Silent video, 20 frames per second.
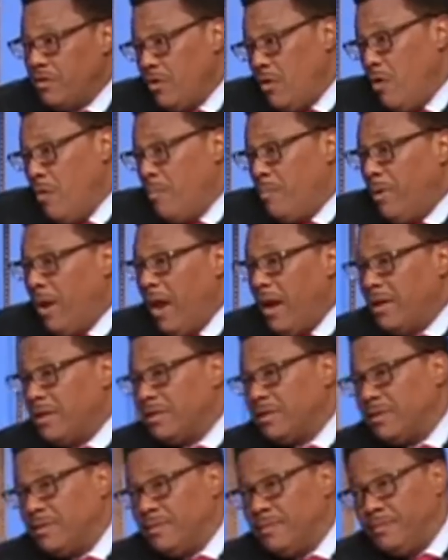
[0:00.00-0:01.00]
It's your own
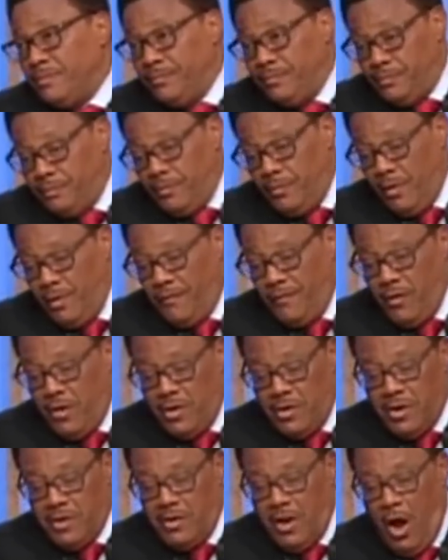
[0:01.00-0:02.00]
place. If
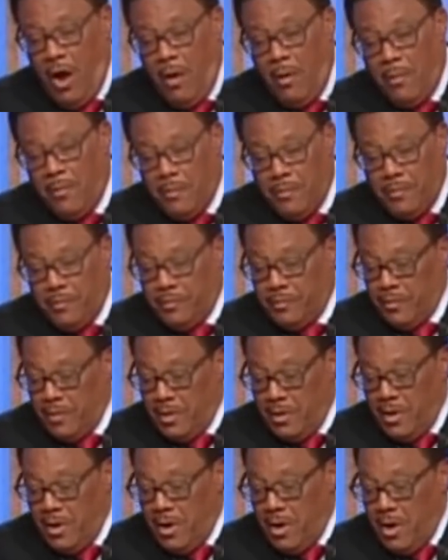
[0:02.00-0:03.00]
you're an adult,
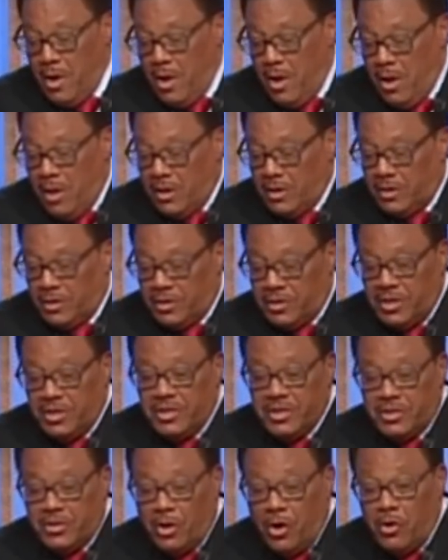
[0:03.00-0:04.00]
she
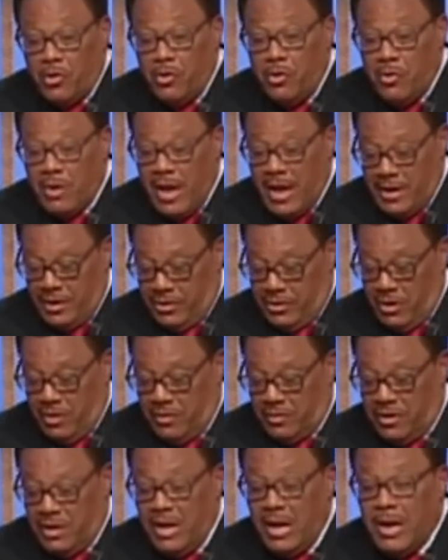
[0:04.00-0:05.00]
just told you that at
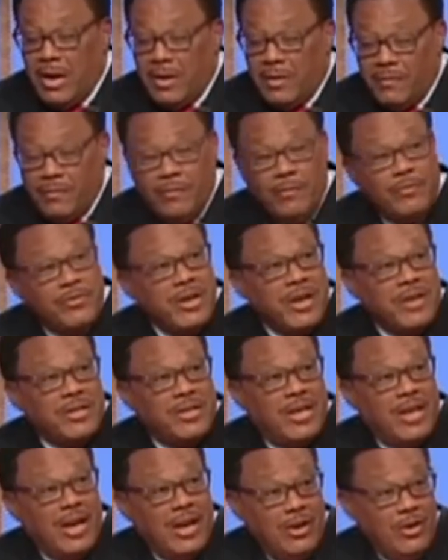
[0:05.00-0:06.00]
13.
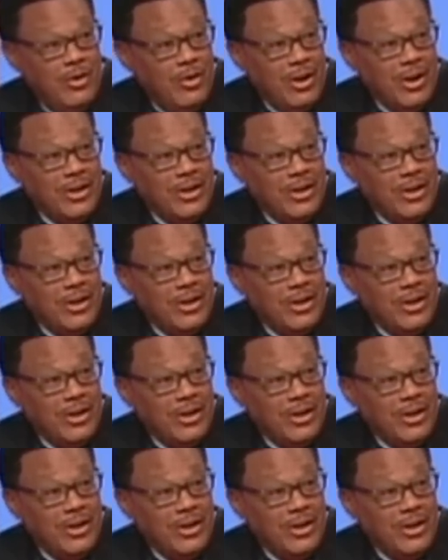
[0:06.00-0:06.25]
Just kidding. You